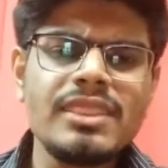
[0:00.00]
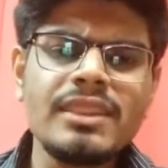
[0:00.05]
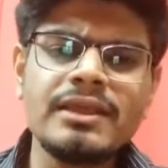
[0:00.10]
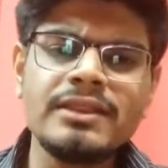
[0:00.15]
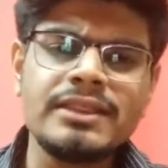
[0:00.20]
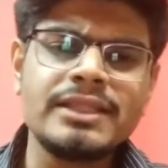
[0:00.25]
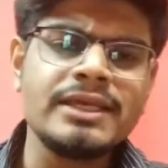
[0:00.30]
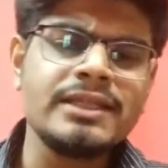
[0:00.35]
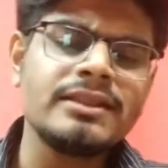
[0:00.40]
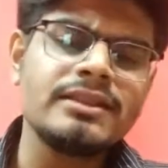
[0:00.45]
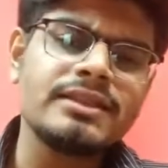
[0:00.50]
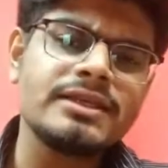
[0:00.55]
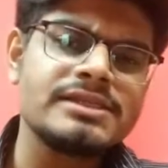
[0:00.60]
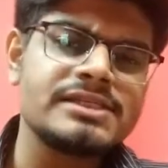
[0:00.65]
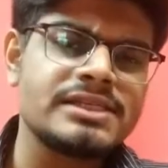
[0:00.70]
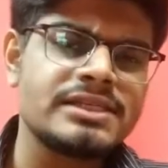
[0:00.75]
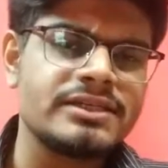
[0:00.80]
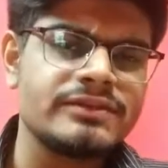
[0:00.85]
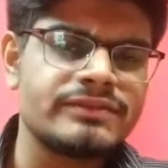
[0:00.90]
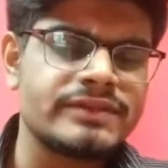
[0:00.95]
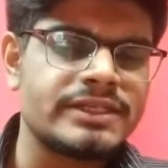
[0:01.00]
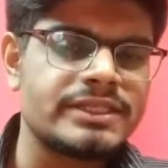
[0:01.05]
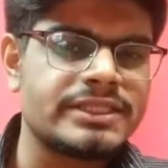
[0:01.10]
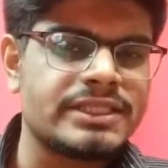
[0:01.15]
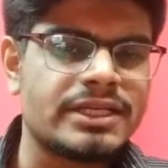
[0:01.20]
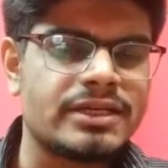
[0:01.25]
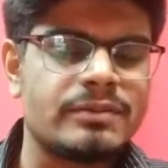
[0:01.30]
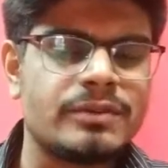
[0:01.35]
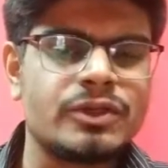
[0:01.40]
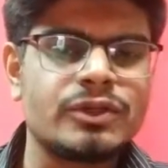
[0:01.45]
Then there's a different
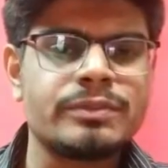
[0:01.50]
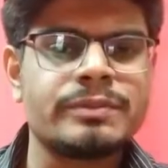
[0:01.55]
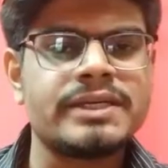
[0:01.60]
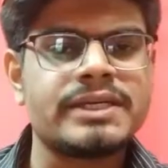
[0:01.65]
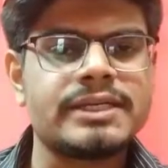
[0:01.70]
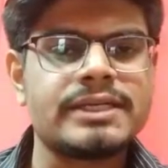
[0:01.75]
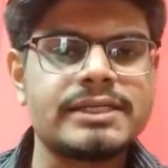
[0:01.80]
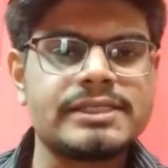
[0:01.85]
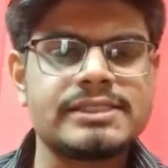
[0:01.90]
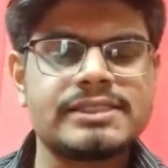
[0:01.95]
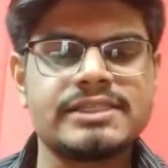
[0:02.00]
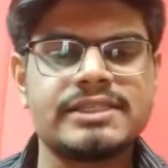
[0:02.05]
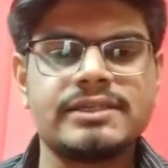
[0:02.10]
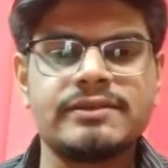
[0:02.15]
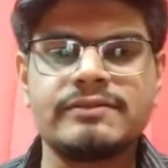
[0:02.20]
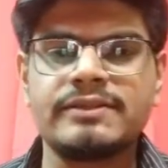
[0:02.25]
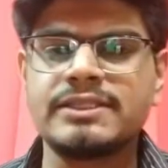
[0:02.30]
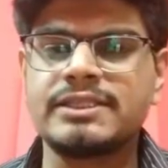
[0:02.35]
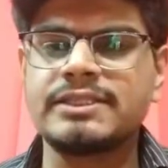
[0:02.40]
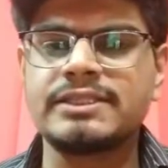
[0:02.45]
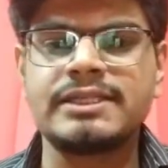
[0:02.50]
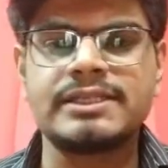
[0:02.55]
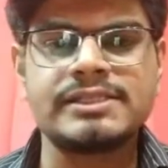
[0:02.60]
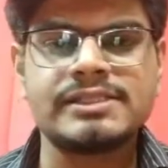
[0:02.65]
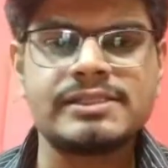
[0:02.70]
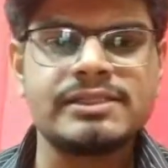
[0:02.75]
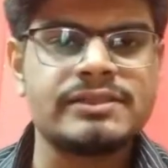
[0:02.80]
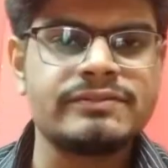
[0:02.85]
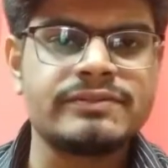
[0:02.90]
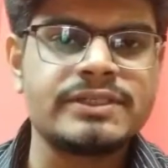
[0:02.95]
thing about merit list and everything, that is
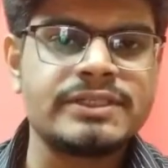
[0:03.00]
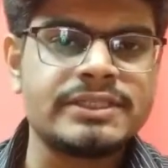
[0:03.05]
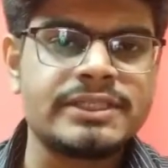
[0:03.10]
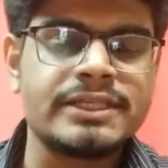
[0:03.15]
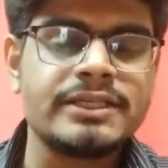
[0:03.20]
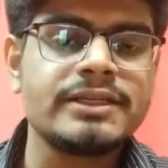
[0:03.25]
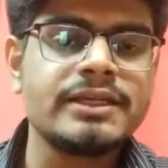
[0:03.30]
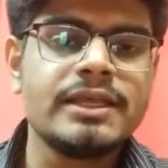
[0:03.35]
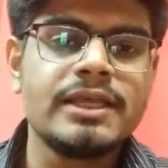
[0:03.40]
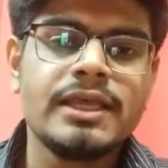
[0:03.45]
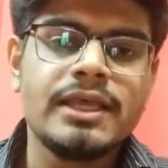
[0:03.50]
a different thing.